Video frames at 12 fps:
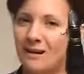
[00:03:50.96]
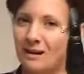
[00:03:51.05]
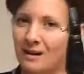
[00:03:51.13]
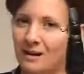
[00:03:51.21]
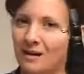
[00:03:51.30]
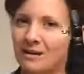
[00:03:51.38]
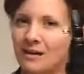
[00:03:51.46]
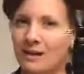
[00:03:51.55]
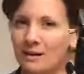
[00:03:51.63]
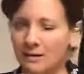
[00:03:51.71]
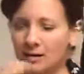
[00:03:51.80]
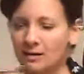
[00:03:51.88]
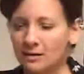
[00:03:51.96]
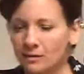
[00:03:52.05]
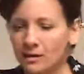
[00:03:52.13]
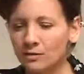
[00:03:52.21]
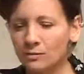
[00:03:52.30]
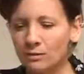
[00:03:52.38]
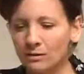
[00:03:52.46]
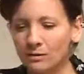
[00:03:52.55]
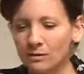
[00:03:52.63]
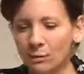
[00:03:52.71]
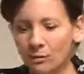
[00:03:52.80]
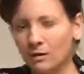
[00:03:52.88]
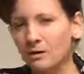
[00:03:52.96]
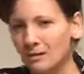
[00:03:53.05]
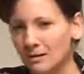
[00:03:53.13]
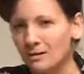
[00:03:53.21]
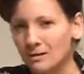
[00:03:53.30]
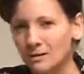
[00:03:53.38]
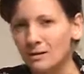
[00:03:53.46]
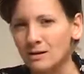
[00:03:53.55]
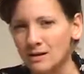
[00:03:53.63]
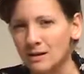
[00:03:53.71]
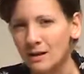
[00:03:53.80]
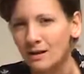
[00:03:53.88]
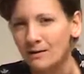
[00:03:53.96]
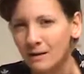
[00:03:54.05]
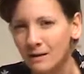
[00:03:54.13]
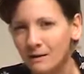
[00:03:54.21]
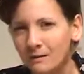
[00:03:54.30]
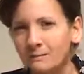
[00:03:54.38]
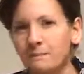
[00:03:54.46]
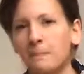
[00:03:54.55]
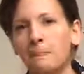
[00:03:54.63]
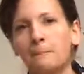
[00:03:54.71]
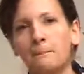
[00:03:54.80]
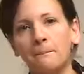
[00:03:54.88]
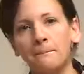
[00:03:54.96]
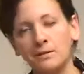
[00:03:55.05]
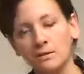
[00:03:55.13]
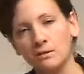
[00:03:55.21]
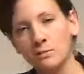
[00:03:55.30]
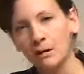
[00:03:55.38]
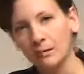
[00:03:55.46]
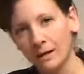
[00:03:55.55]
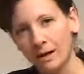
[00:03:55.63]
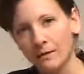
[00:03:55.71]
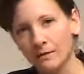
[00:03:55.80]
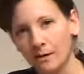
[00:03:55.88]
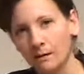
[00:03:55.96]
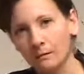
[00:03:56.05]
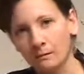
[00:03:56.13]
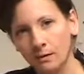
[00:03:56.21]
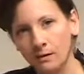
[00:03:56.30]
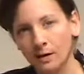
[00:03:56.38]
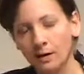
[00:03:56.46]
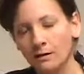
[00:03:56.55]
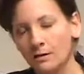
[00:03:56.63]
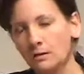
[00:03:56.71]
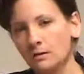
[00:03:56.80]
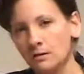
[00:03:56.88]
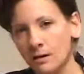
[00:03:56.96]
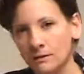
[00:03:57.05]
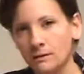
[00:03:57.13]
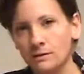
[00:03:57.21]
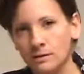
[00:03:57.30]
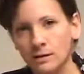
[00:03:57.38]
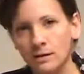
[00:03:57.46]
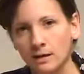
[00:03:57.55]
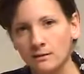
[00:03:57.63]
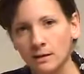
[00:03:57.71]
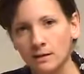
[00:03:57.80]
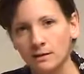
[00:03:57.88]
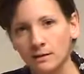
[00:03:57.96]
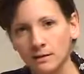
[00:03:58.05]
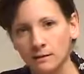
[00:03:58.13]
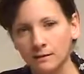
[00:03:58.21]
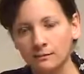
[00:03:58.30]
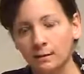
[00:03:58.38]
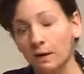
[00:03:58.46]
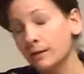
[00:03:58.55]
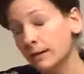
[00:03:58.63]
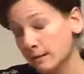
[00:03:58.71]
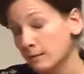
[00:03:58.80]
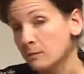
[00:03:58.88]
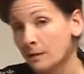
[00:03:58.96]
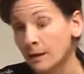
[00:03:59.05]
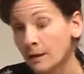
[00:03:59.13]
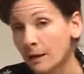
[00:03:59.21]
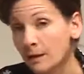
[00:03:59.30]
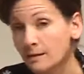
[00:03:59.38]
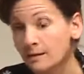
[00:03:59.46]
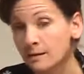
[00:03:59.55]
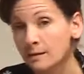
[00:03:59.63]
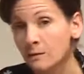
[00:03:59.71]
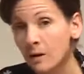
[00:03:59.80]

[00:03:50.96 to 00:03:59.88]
and a lot of individual work with a student to get there. So you might want to have them, you know, I encourage you to have them studying with private lessons with clarinetists as